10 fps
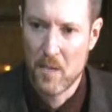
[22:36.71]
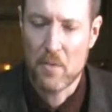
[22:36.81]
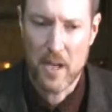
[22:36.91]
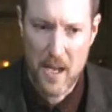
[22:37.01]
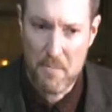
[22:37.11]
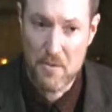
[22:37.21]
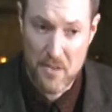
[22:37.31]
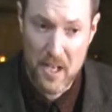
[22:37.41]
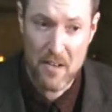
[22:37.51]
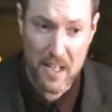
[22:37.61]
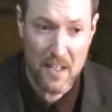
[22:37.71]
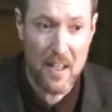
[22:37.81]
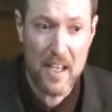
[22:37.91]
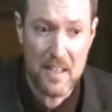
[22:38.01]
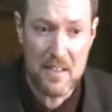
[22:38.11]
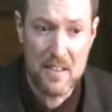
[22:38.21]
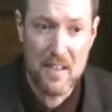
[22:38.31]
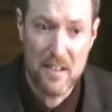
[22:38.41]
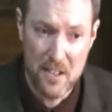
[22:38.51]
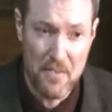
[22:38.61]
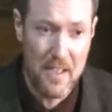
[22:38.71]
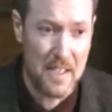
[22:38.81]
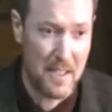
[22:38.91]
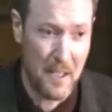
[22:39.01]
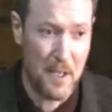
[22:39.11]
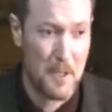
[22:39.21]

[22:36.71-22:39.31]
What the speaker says: Perhaps therein lies divinity.